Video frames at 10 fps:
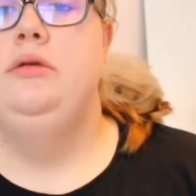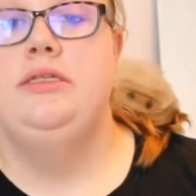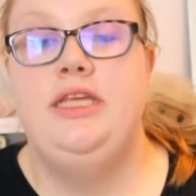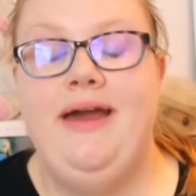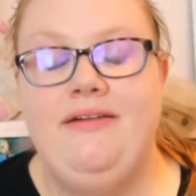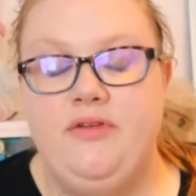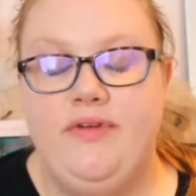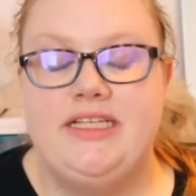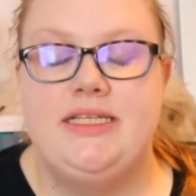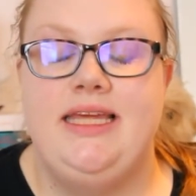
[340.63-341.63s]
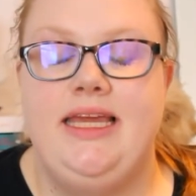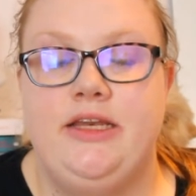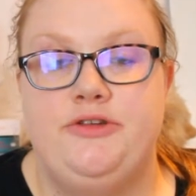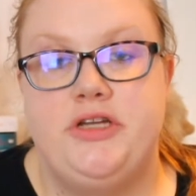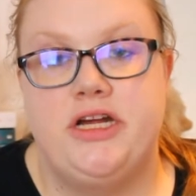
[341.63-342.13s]
So having read the
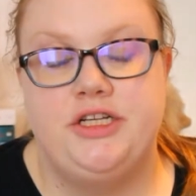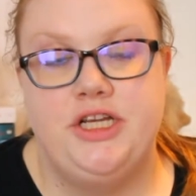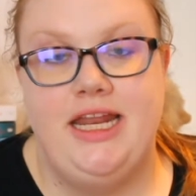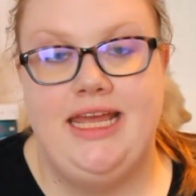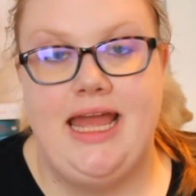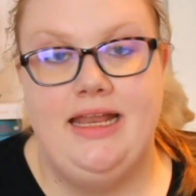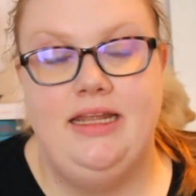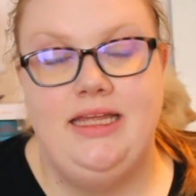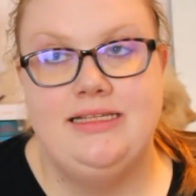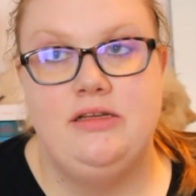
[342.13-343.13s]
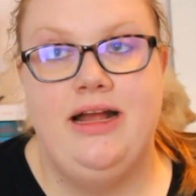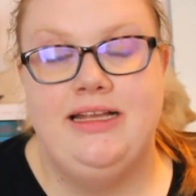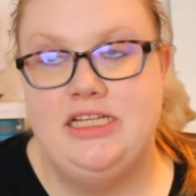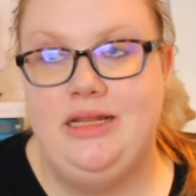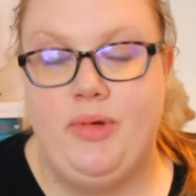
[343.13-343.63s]
introduction again, it's not
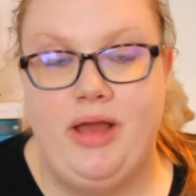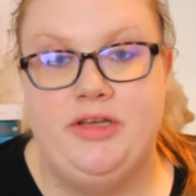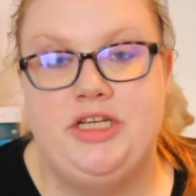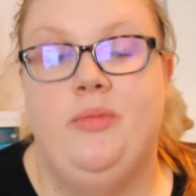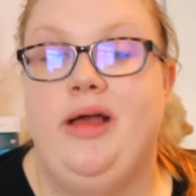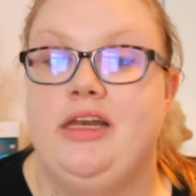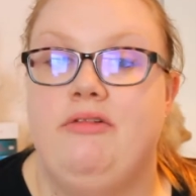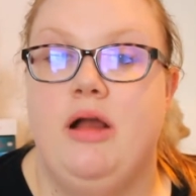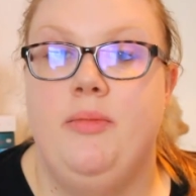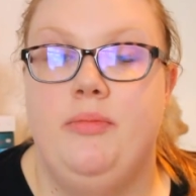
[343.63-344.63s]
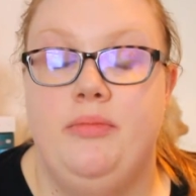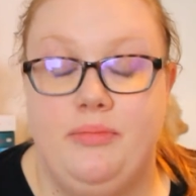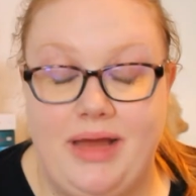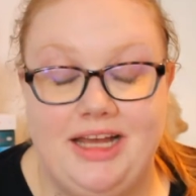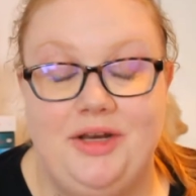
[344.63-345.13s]
actually by Michelle
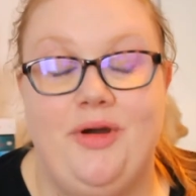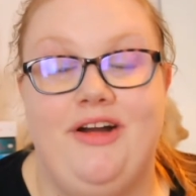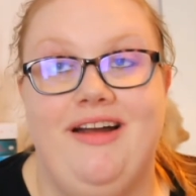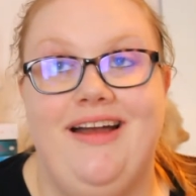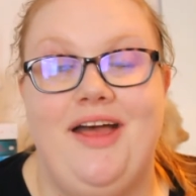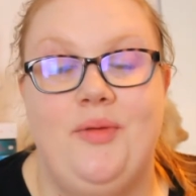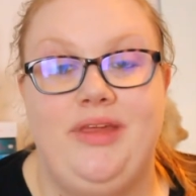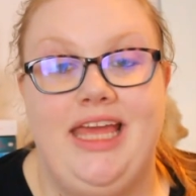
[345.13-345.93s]
McNamara.